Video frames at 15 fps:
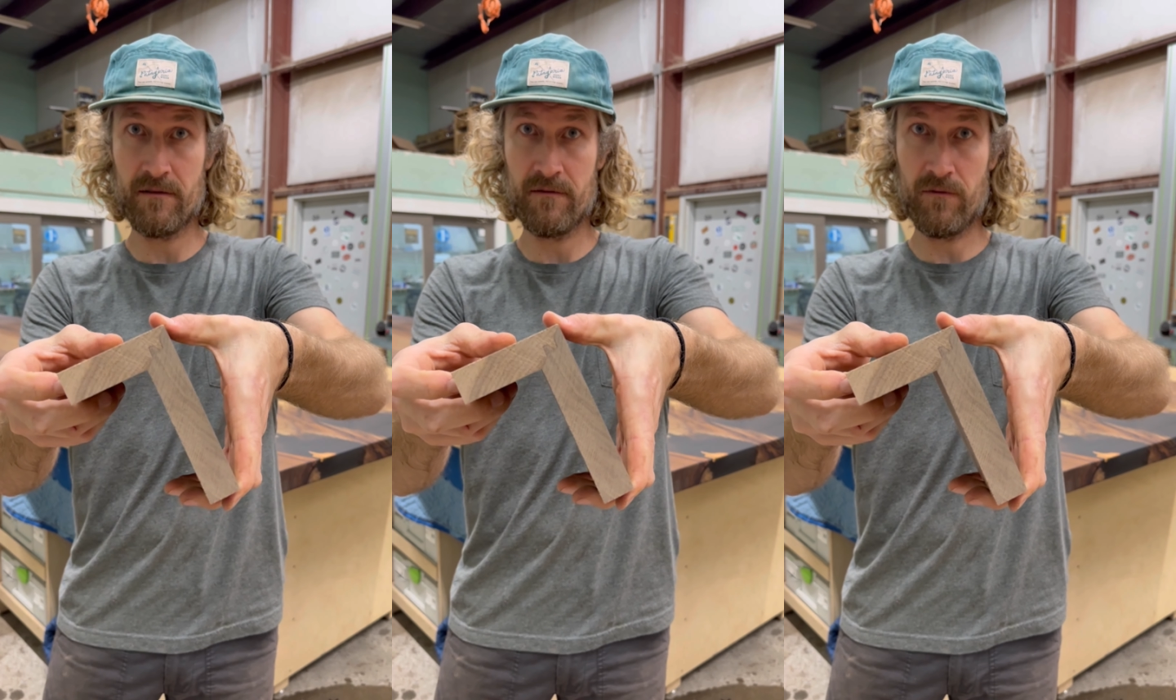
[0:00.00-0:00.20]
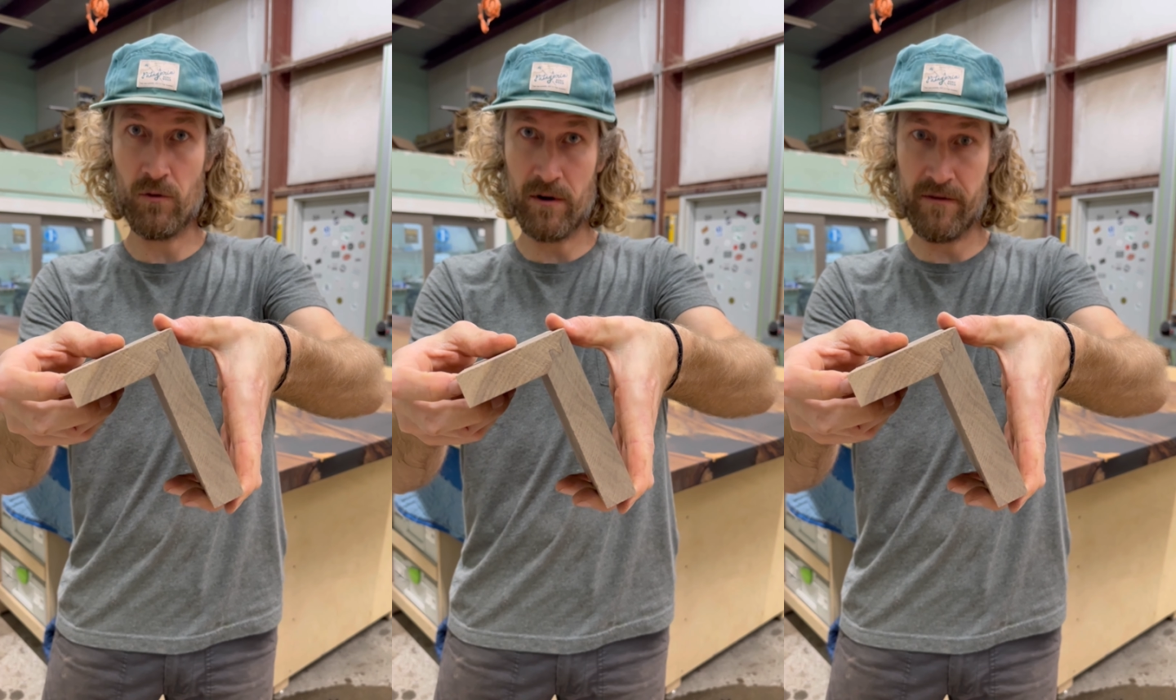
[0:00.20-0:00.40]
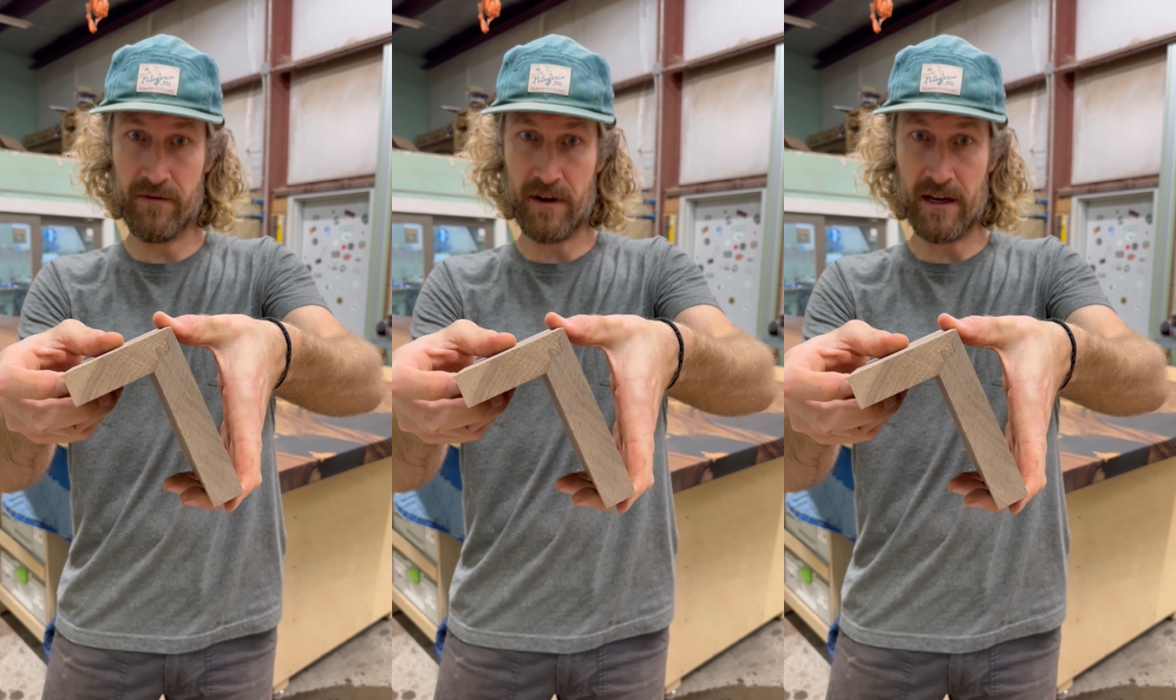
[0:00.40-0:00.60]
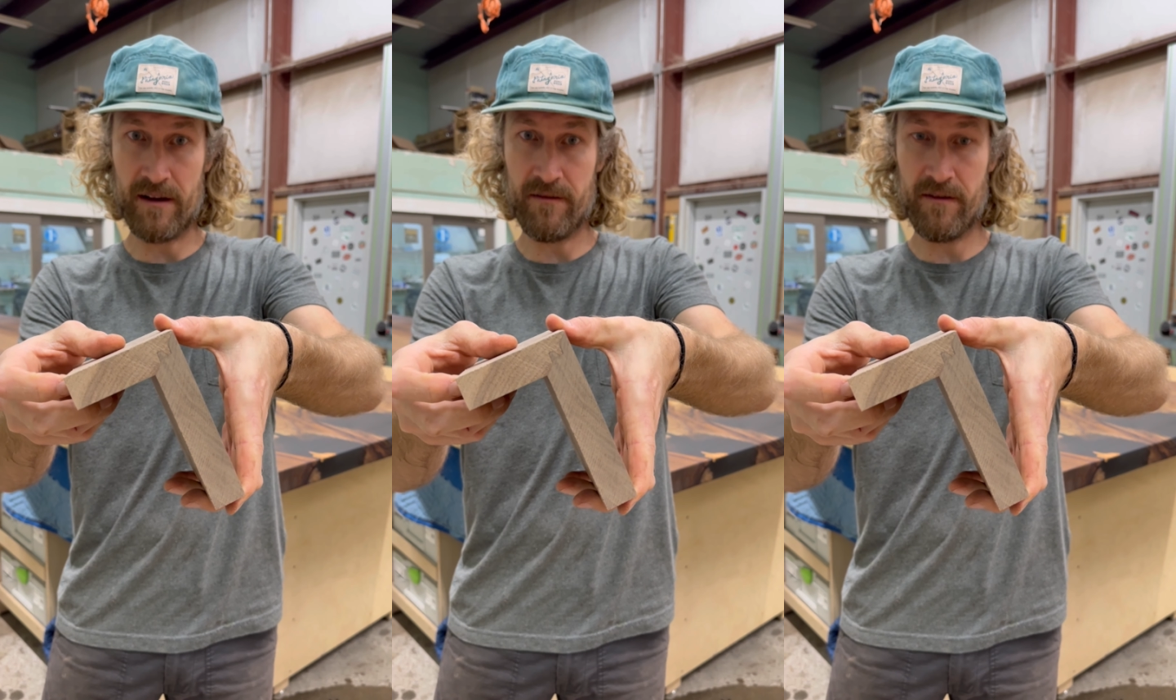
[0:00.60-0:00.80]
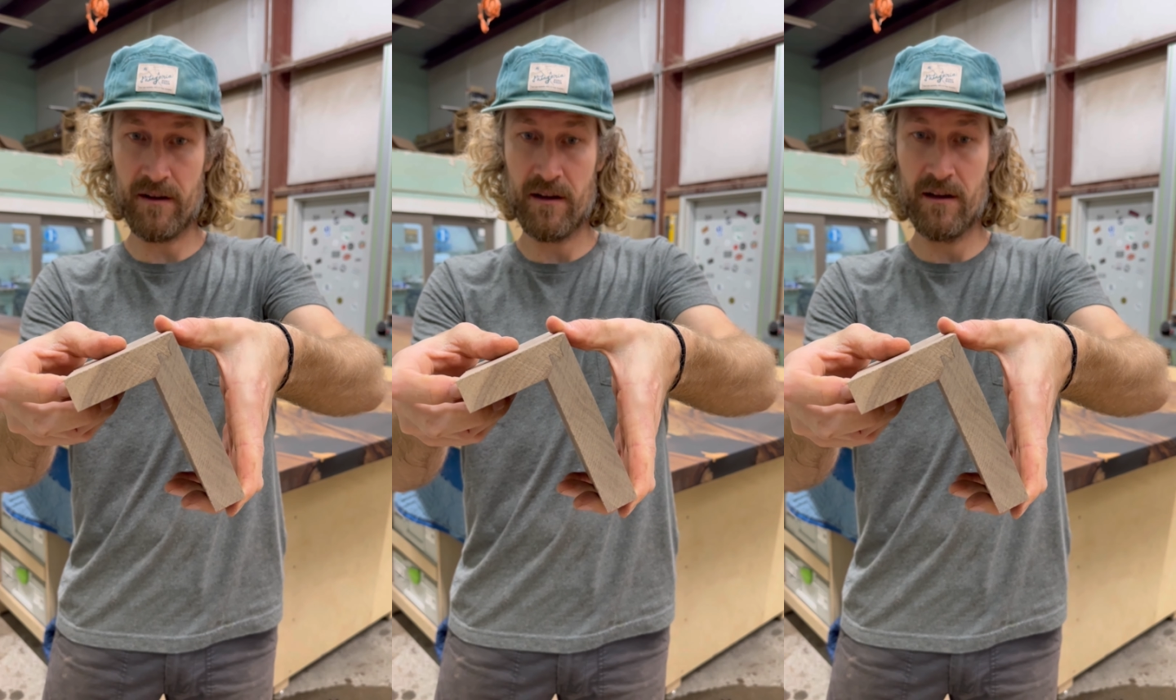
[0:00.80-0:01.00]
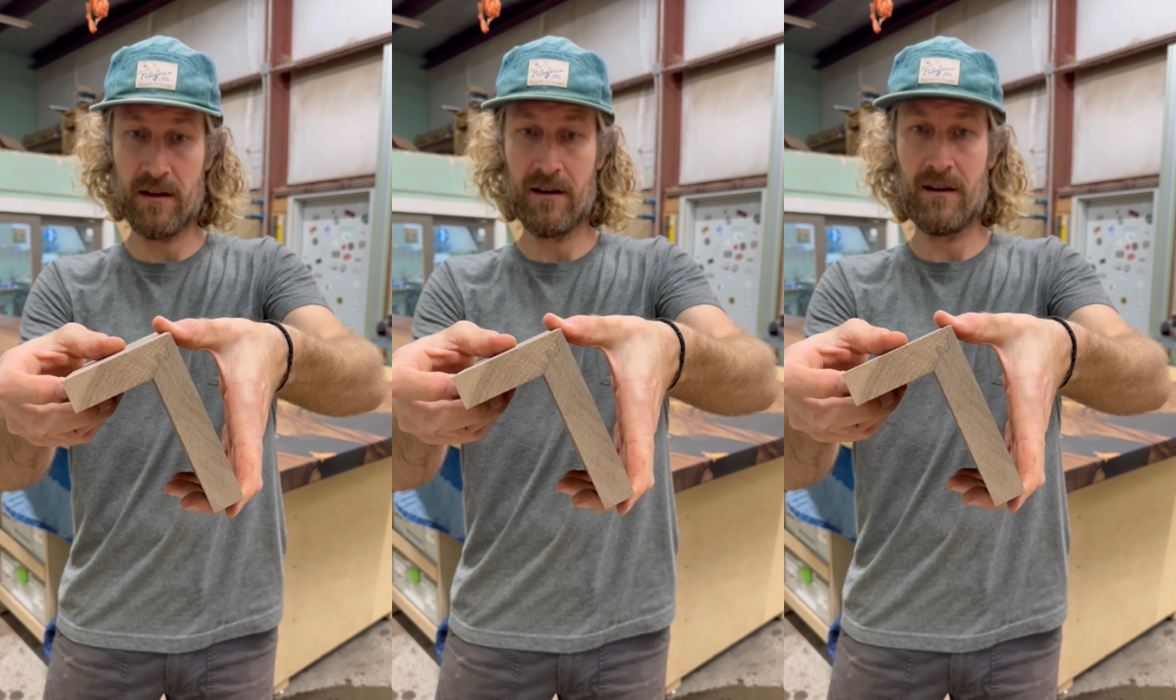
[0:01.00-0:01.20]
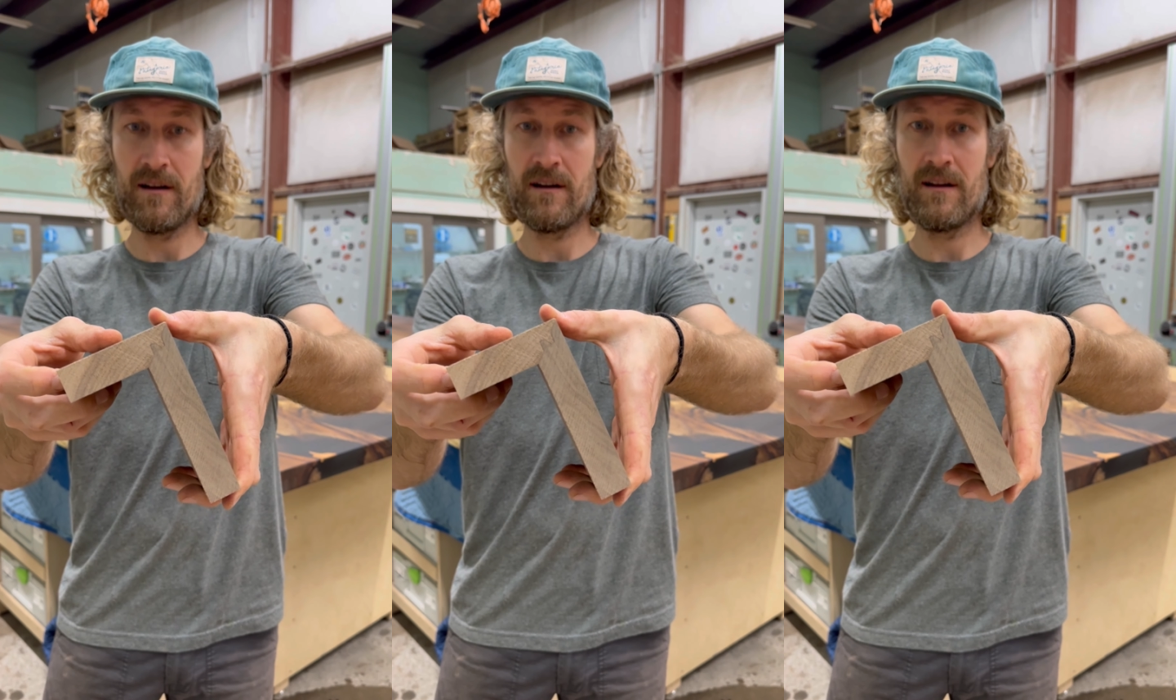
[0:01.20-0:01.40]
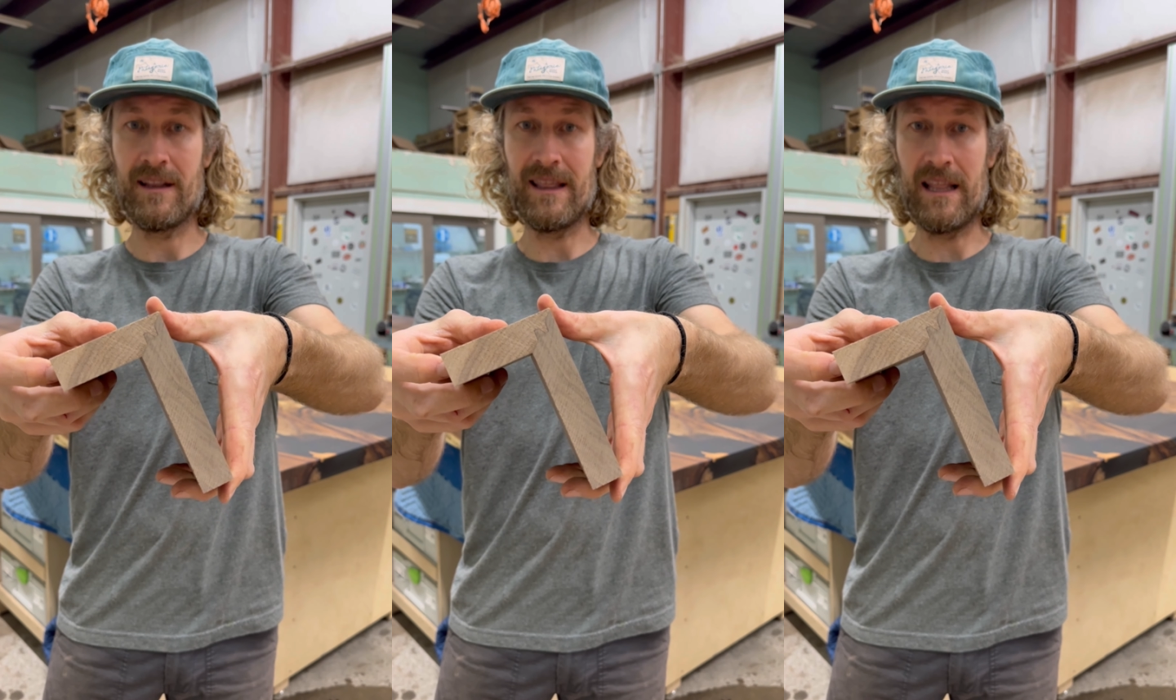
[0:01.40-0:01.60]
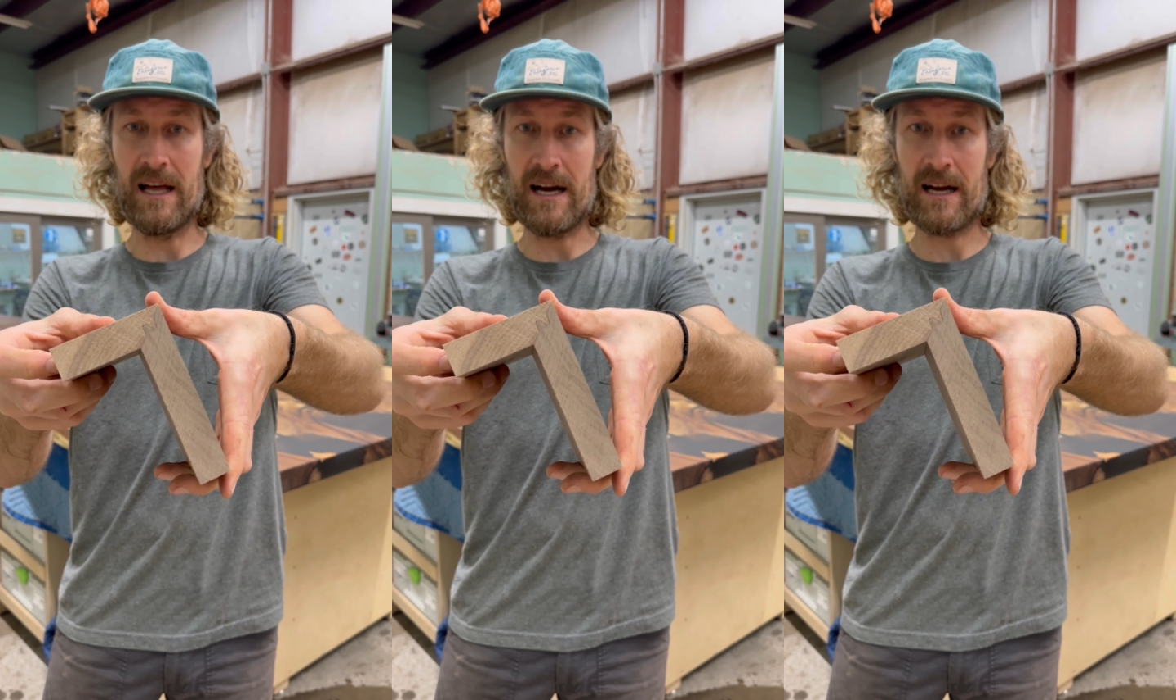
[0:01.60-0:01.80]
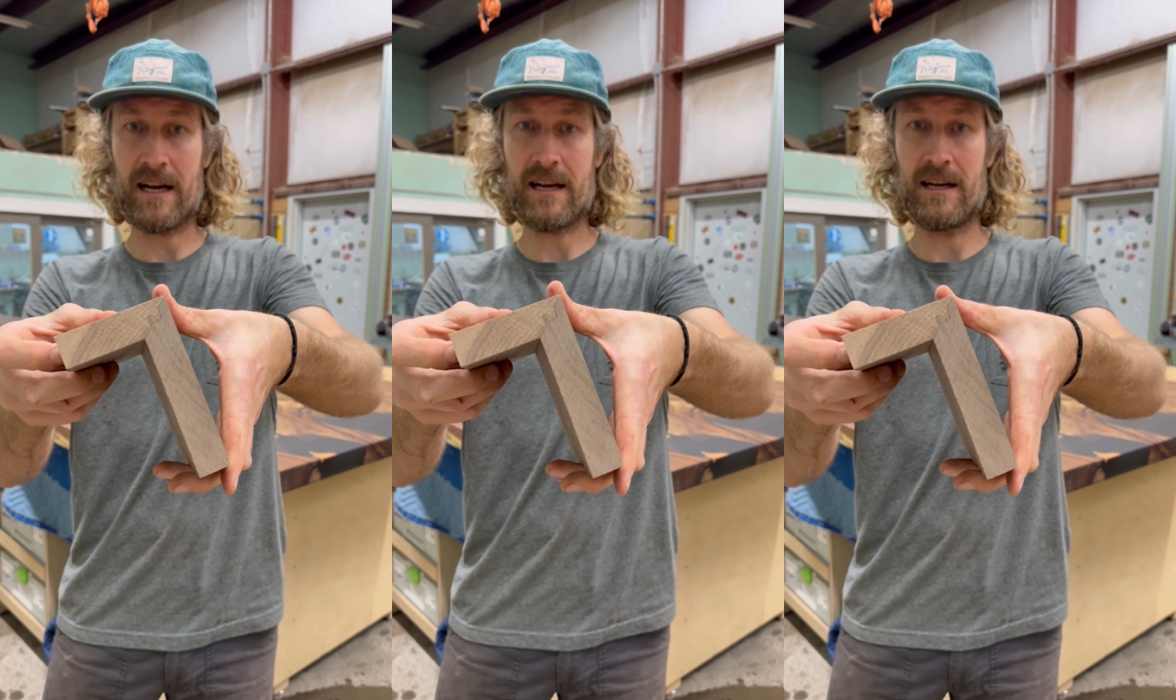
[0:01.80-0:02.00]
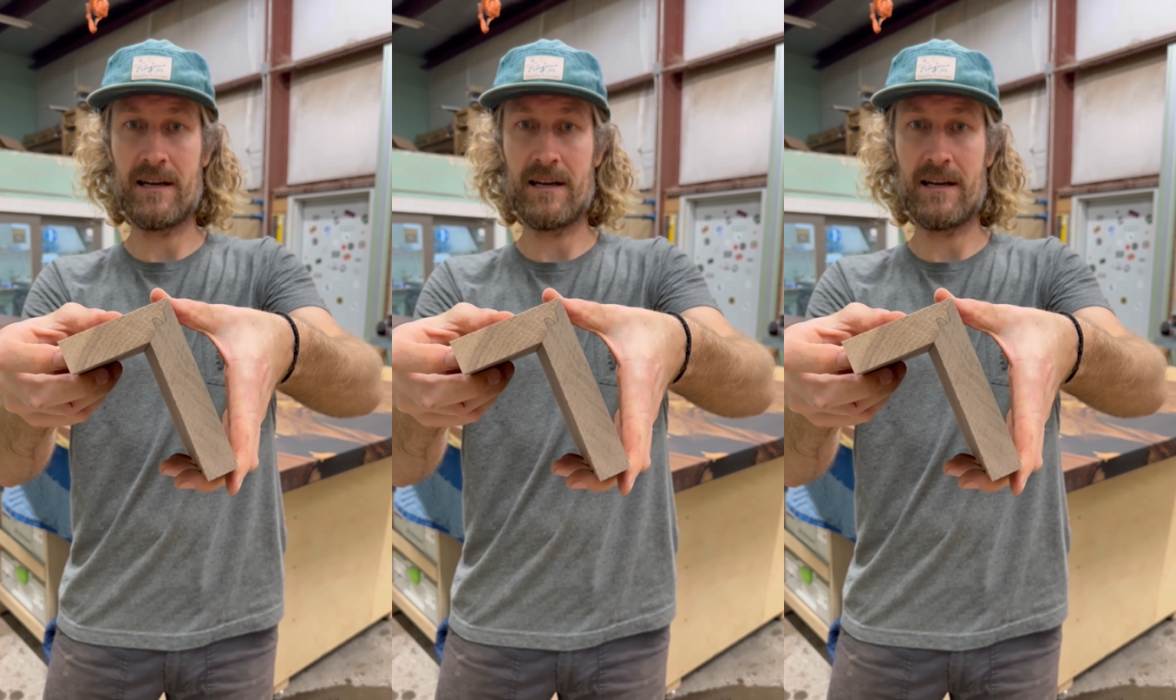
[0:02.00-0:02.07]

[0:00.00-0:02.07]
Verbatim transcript: 45 lock